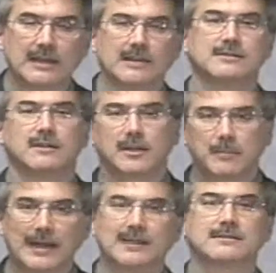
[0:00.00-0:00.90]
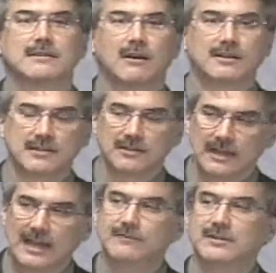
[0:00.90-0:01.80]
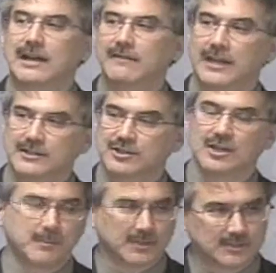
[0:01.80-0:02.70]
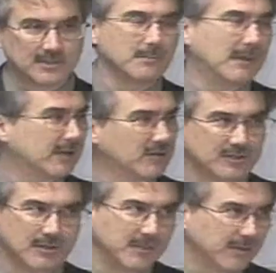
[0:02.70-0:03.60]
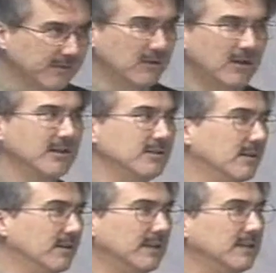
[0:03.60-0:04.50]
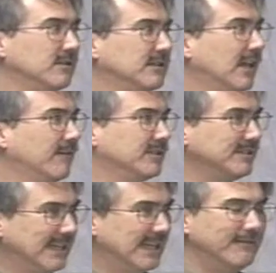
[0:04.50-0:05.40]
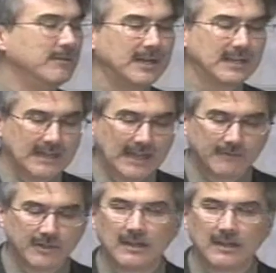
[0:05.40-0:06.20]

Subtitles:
And so they passed the law and said you have to have that chip. It's just a microchip. You throw it in your television set. Everybody can have it.